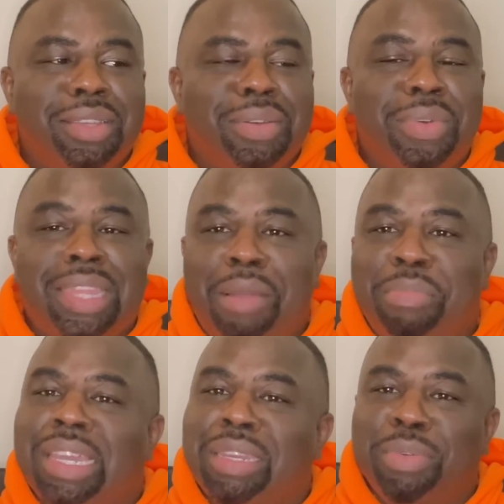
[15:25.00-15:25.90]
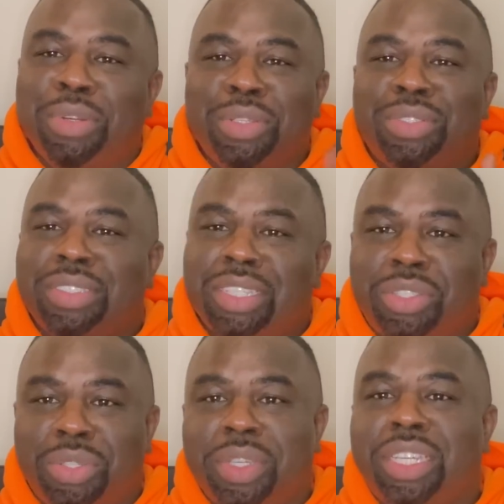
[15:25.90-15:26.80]
without bringing the producers
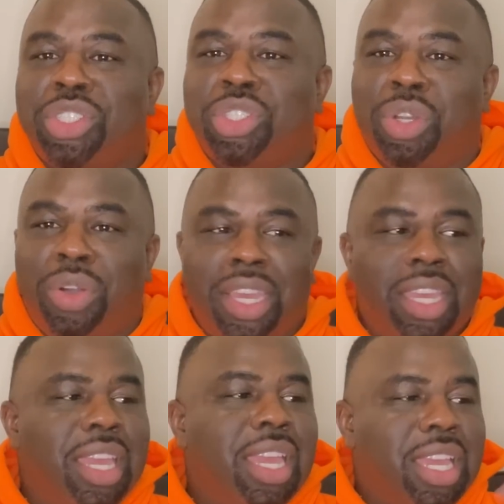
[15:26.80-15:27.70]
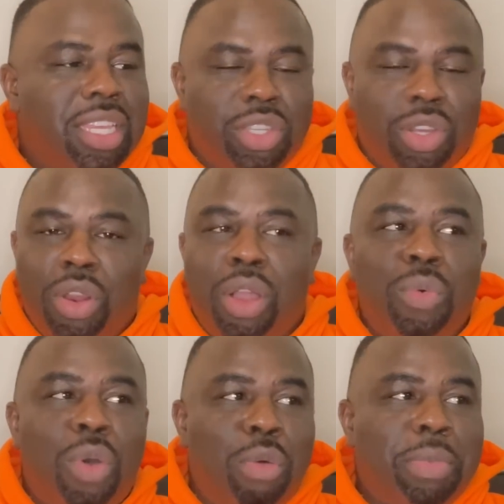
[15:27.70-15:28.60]
into it, because Joy is a
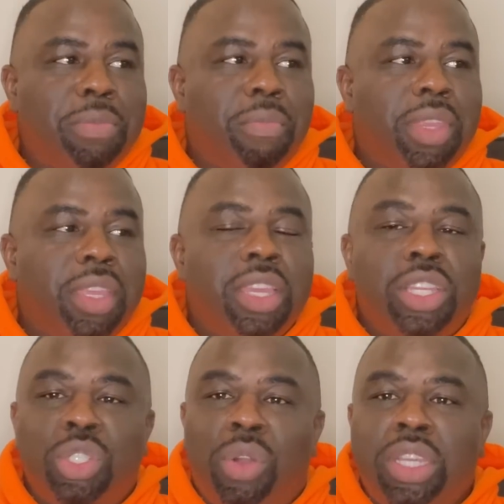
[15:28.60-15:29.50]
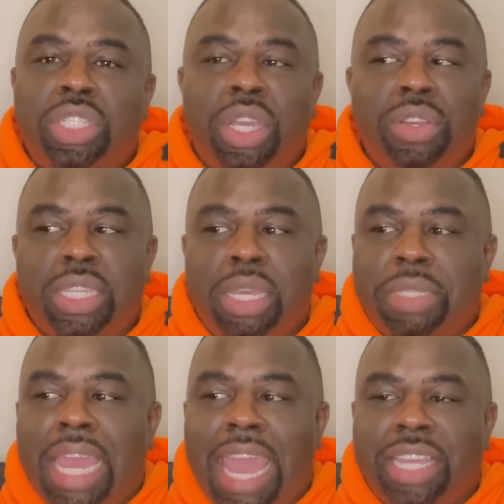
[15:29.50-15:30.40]
grown woman, Joy shows up
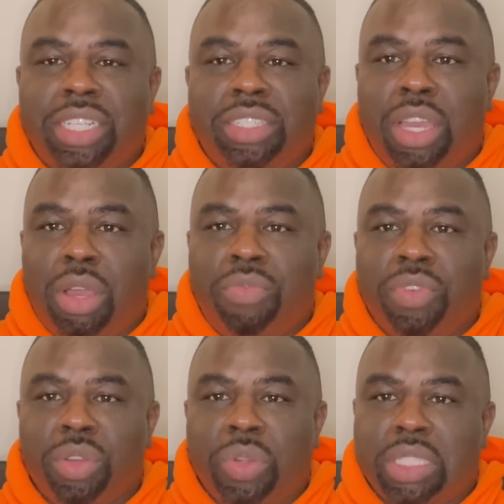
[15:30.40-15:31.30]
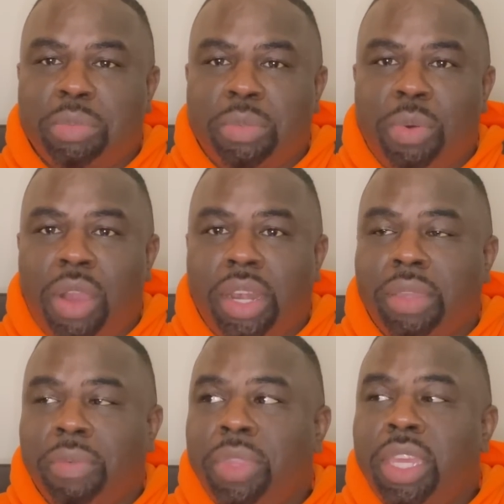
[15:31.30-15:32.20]
to Ashley's home for the Christmas
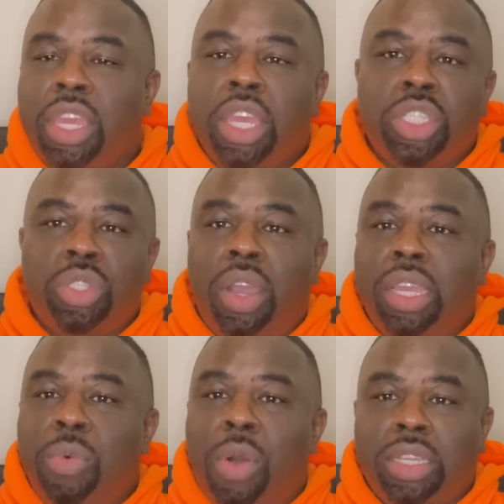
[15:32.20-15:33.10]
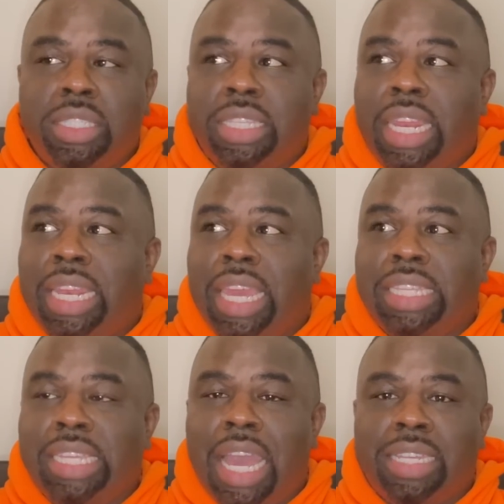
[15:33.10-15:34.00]
party. Joy walks into that
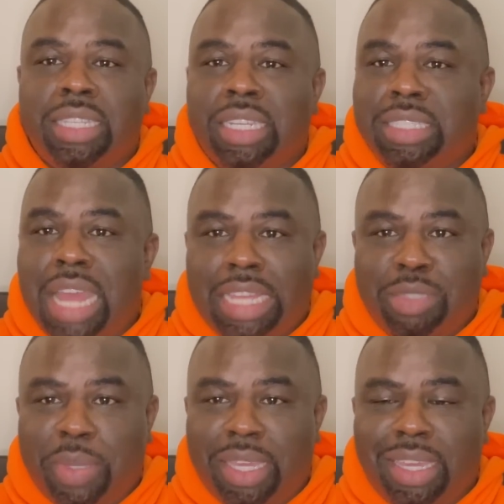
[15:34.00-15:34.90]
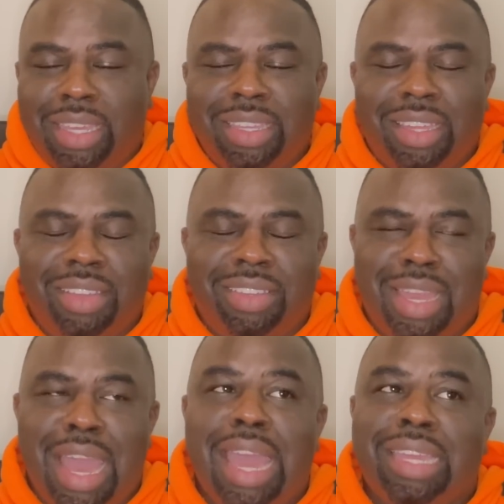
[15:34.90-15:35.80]
lady's house and does not speak. Oh,
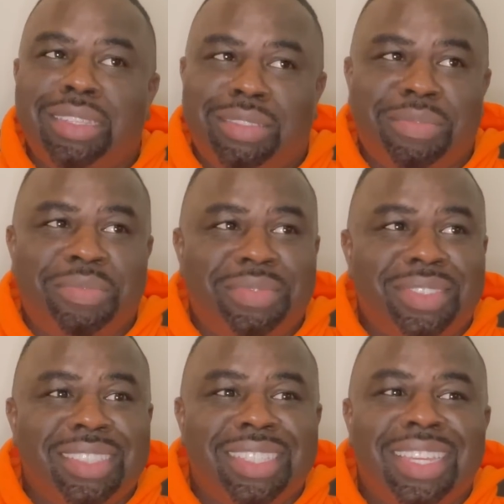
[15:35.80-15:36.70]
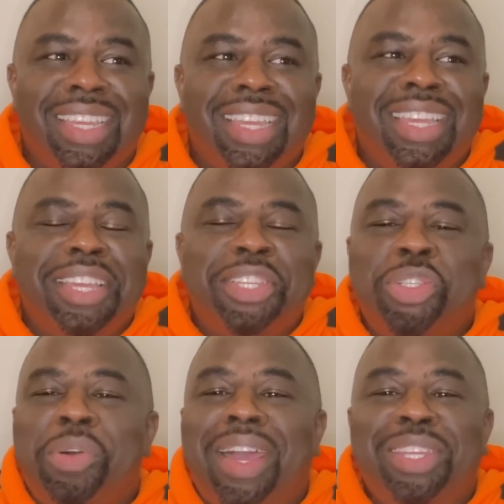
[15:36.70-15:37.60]
God.
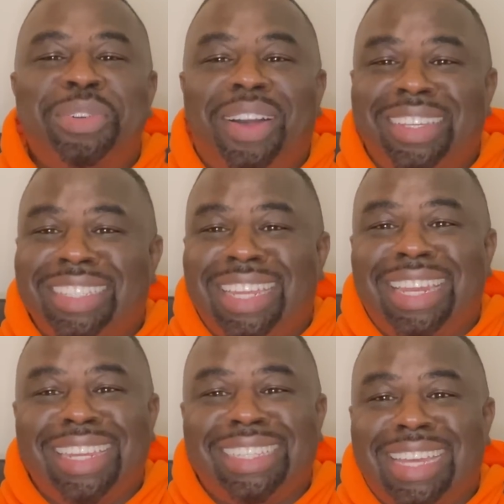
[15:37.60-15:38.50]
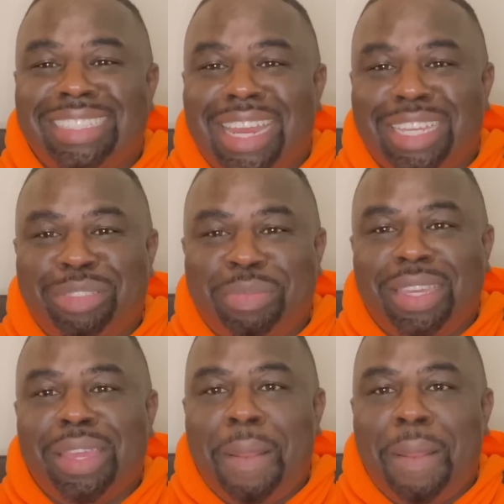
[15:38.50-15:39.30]
Joy, why did you walk into that lady's house and not speak?